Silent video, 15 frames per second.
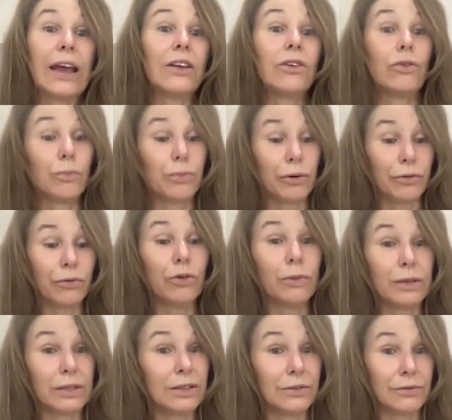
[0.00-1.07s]
and your
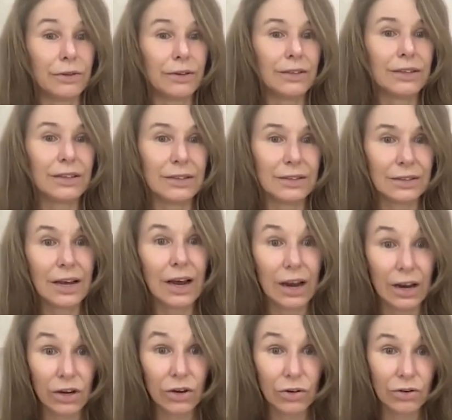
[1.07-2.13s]
performance differences
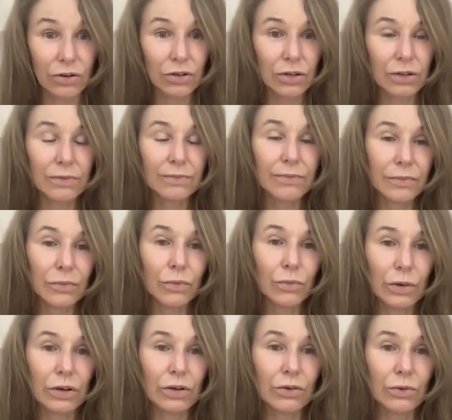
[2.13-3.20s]
are huge
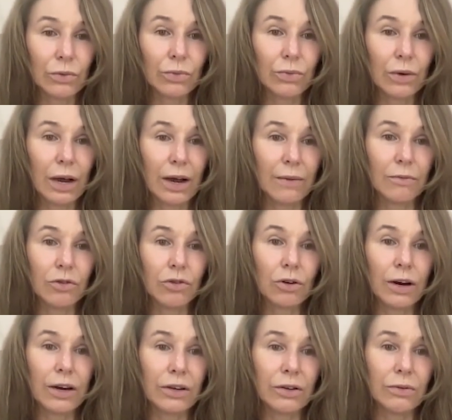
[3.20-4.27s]
when you
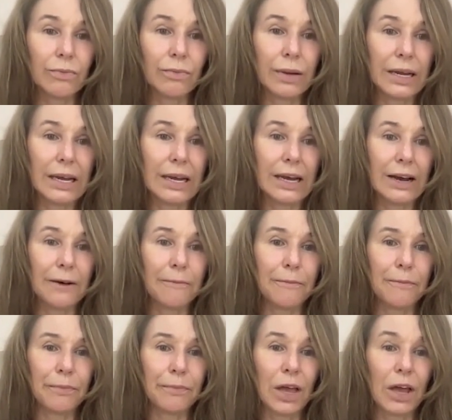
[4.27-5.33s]
try to be
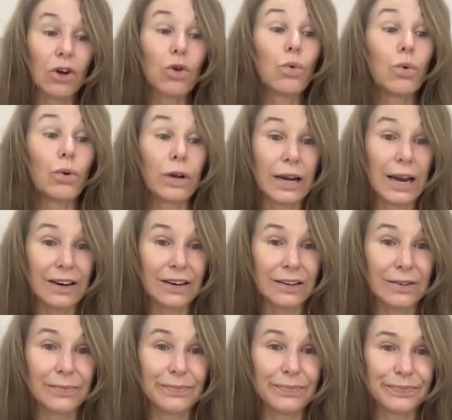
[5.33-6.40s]

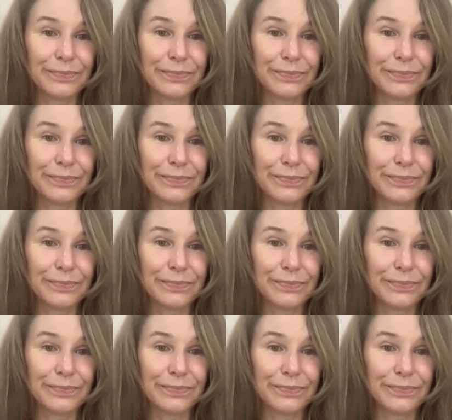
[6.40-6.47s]
coordinated.